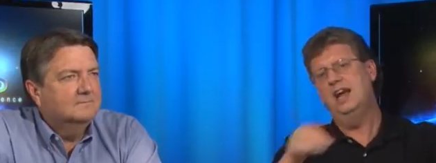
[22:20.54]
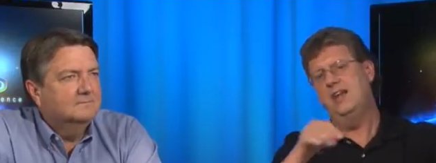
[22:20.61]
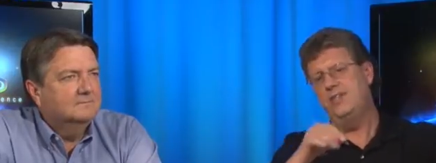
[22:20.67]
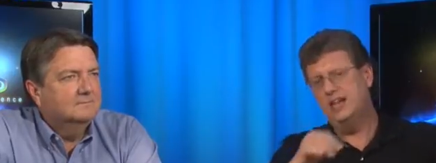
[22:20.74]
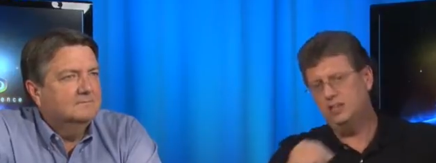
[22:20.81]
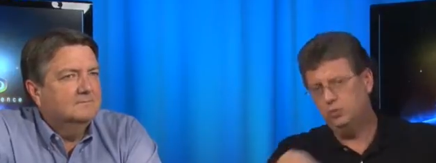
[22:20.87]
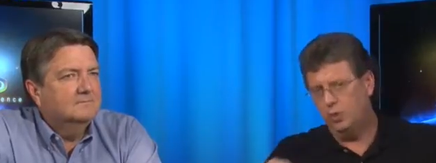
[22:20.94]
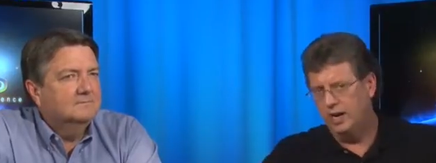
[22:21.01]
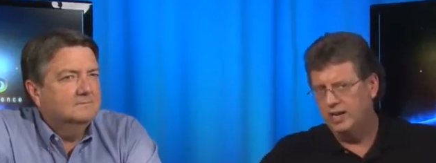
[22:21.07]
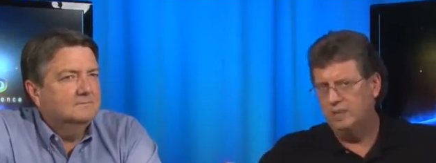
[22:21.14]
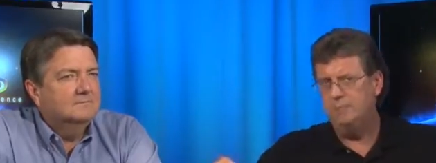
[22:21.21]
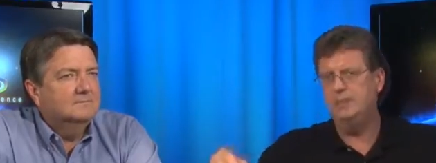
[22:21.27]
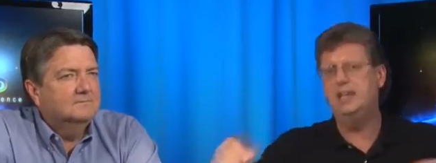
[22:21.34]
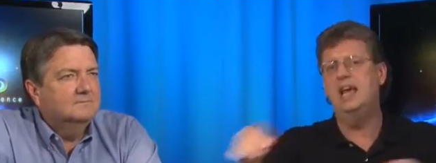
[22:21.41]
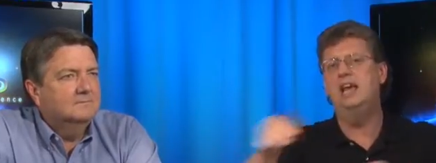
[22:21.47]
Speaker 1: and that's why it
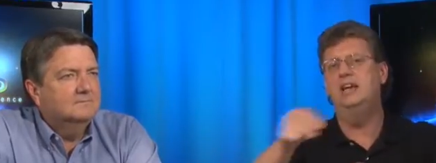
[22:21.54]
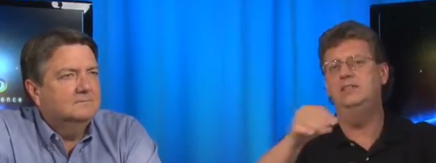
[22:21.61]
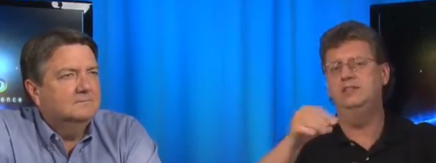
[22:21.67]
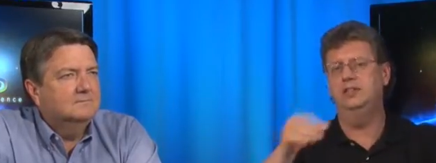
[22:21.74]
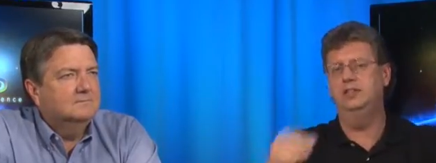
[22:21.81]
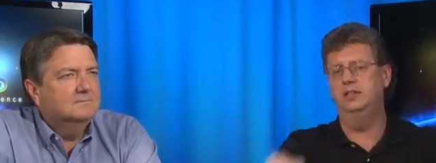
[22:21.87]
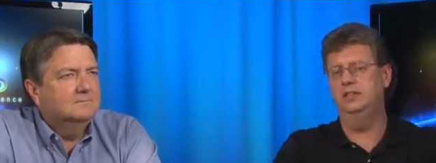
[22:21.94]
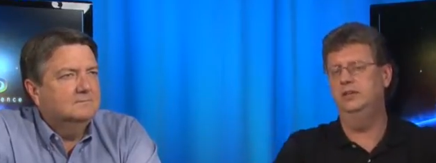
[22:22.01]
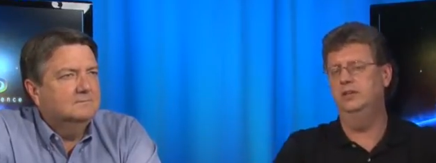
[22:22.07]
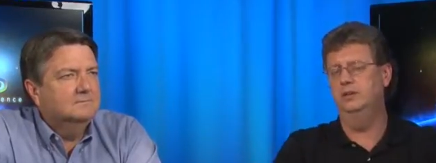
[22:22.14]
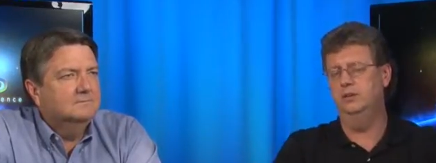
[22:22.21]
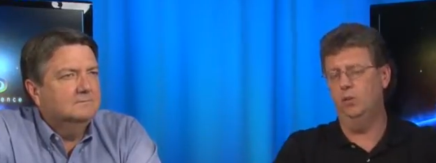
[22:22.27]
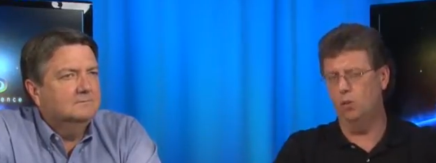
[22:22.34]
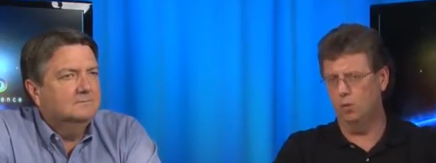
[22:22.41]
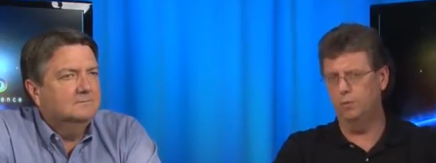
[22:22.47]
behaves in, in the
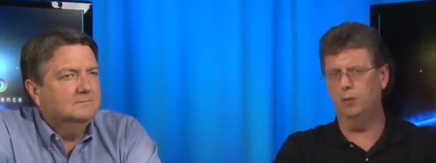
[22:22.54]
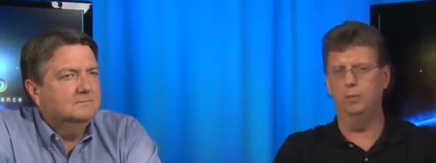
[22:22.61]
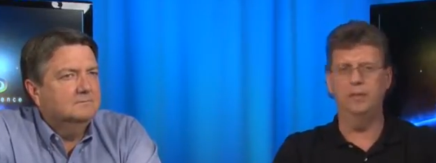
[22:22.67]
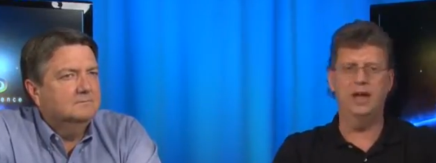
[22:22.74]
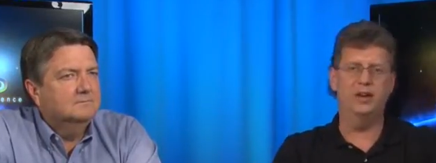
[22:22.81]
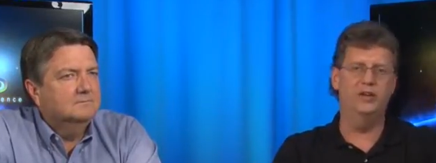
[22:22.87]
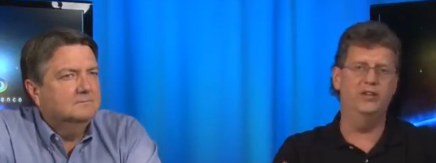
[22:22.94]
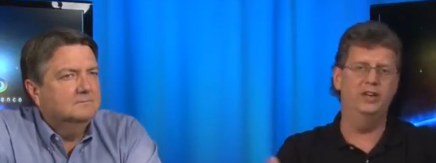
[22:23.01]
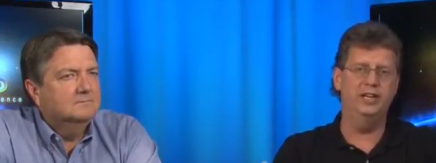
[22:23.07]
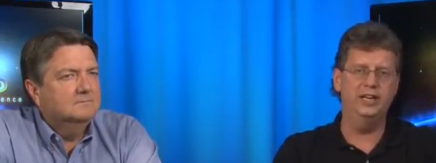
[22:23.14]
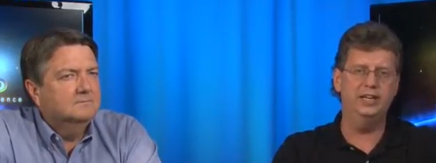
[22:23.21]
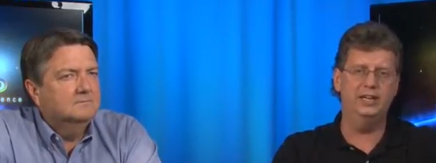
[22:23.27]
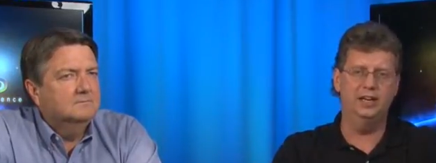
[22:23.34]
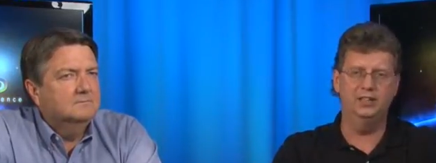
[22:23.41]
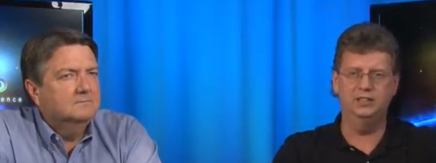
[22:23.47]
orbital manner that it
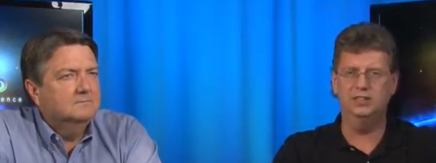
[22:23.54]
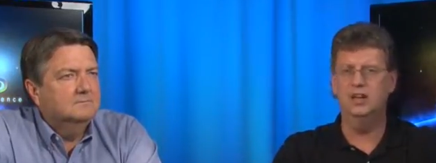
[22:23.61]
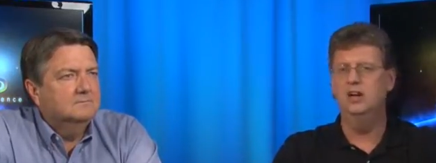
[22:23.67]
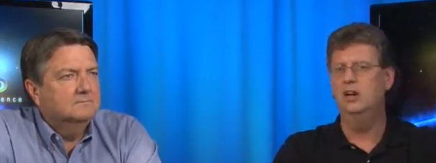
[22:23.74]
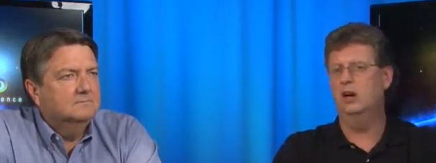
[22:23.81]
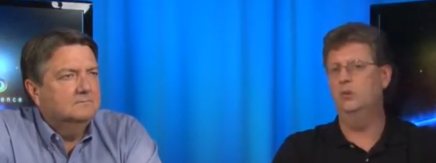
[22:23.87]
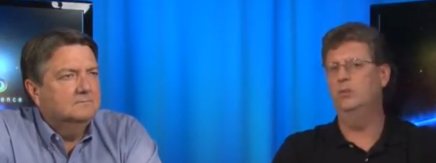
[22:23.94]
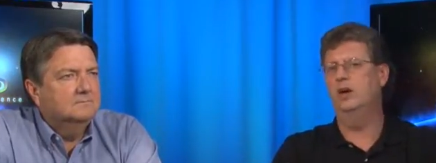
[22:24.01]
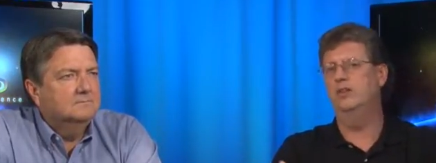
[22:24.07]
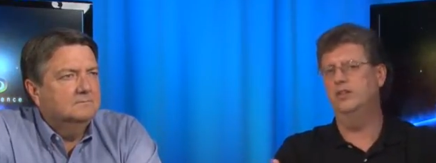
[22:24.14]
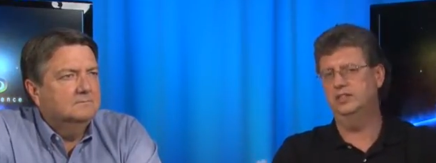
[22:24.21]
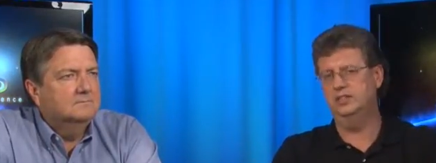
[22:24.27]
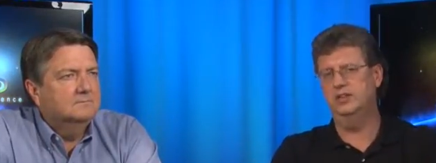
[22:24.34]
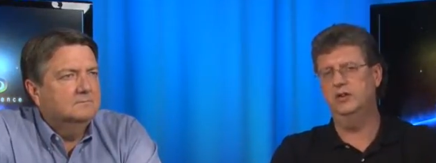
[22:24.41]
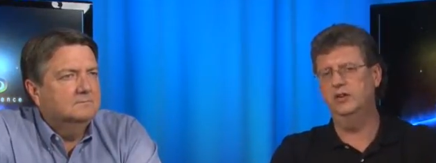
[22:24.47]
does around the
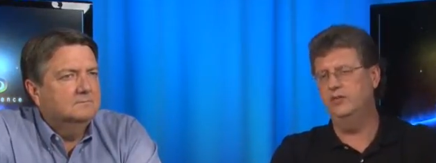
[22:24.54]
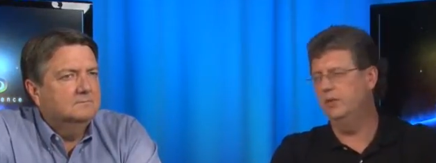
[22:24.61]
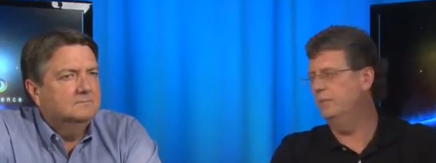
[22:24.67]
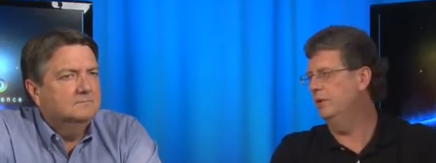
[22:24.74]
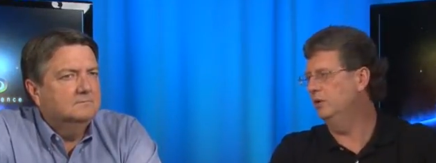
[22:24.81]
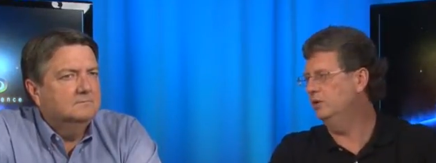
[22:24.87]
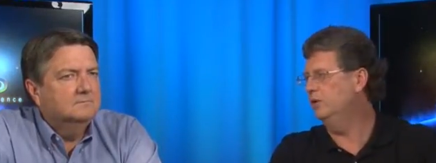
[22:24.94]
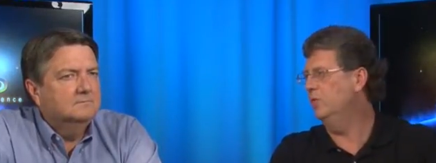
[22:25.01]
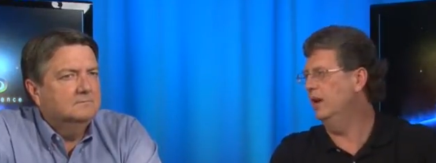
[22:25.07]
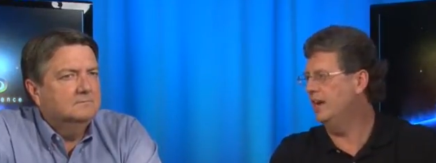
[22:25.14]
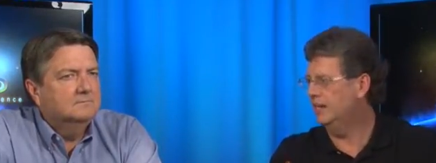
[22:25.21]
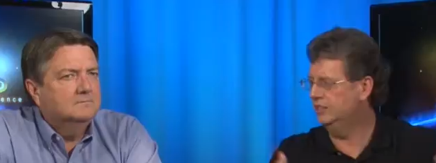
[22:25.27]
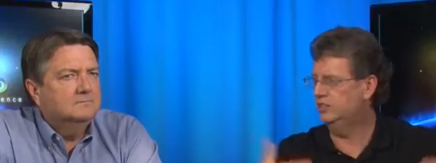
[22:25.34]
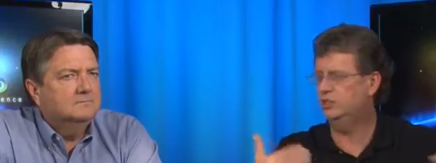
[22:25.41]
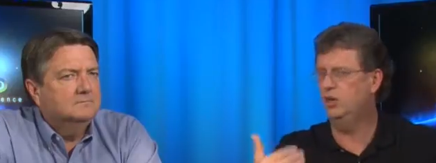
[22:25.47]
center of the Milky Way,
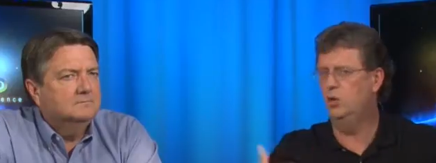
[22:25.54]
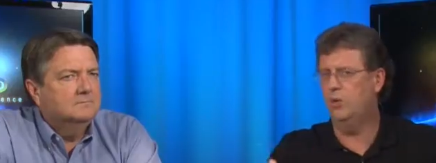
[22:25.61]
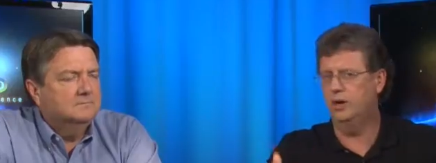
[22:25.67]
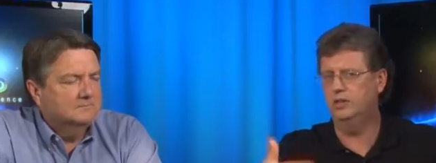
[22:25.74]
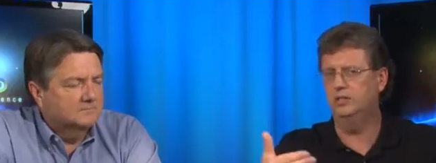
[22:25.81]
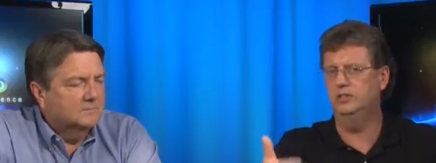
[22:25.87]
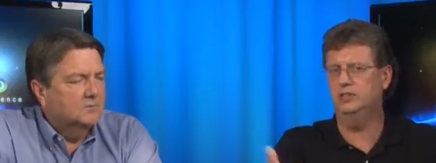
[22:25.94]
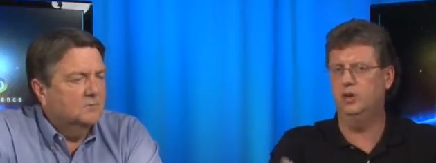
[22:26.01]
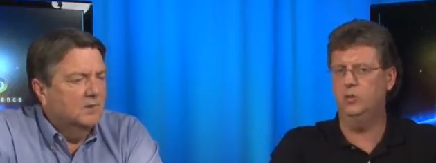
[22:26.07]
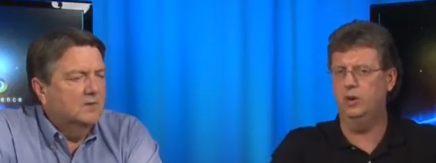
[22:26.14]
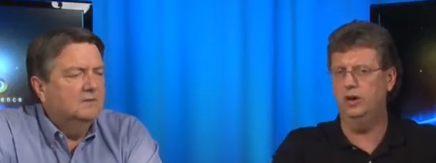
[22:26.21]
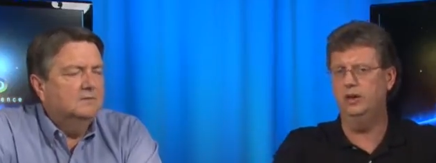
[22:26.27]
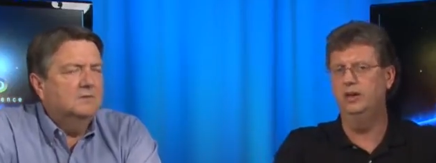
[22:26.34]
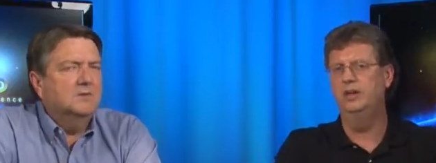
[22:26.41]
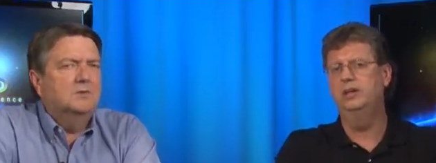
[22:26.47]
and so on and so right.
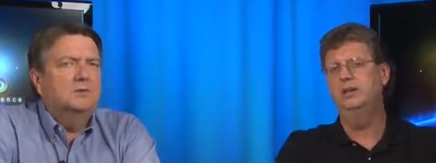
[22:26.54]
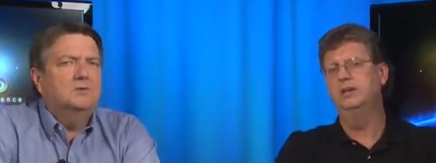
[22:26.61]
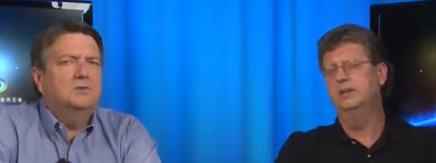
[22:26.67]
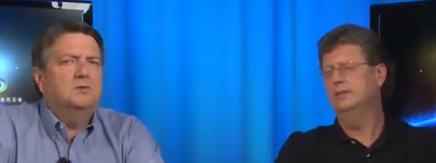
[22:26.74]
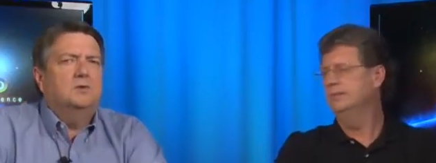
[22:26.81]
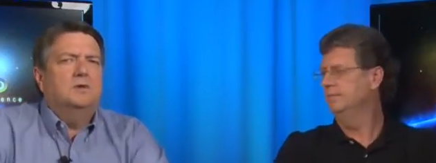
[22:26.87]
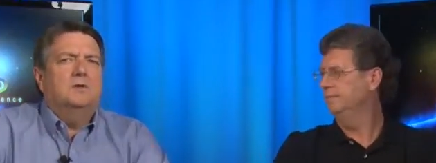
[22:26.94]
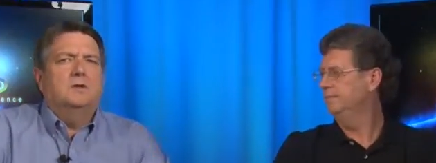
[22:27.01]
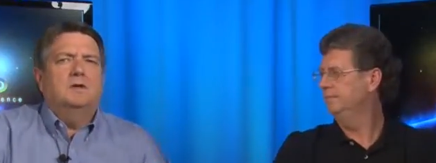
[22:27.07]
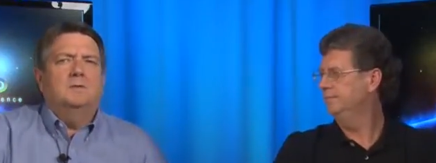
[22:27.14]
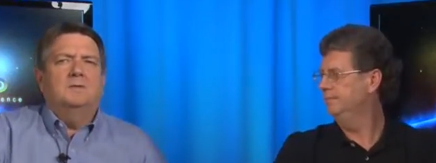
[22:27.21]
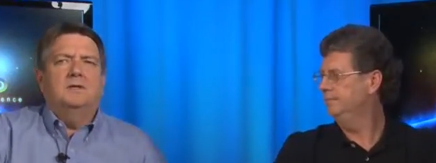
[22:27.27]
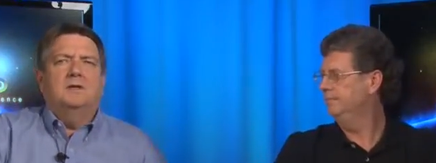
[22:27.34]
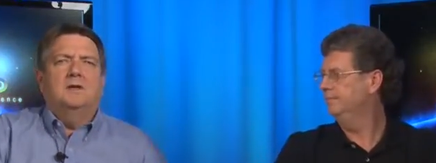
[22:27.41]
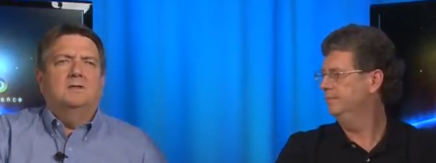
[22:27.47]
on.
Speaker 2: So, in short, I
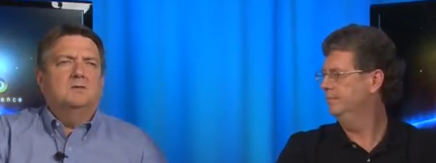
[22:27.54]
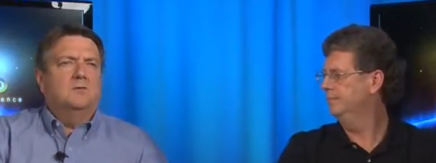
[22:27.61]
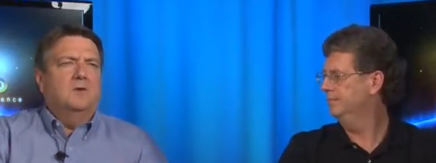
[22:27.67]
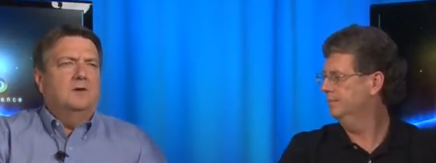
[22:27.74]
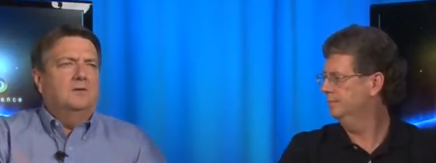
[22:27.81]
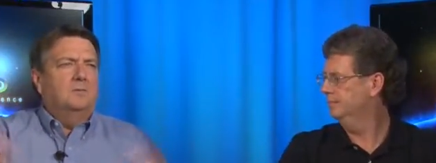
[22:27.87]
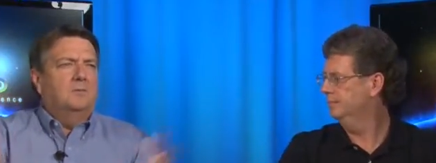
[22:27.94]
mean, that's why the